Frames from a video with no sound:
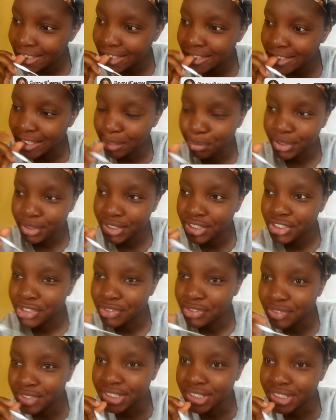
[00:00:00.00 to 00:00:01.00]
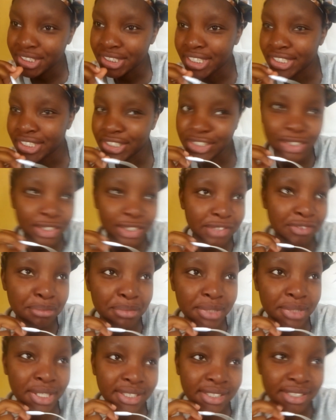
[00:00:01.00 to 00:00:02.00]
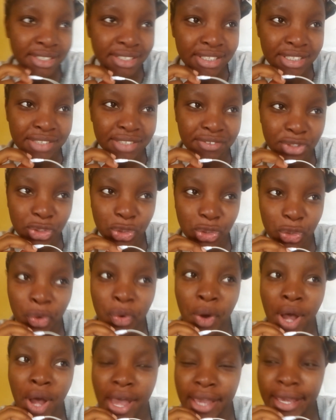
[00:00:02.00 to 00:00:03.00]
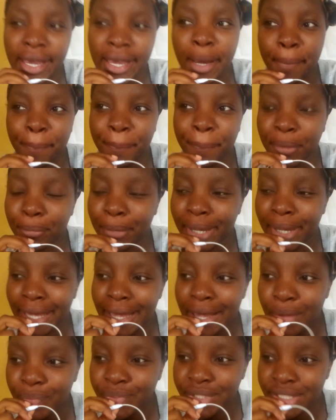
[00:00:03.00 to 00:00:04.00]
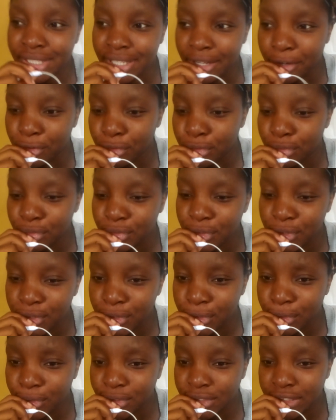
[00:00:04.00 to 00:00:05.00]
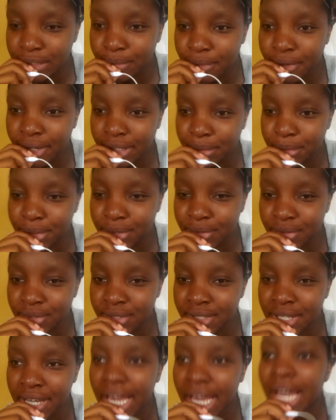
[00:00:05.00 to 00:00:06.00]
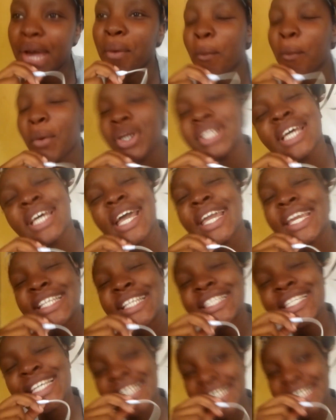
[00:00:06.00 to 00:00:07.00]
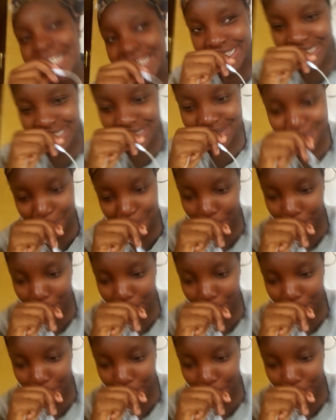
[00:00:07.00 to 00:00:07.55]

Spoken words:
Today is a pretty chill day. As you saw from yesterday's video, I am in my house now. So today we're going to be doing what I eat in a day.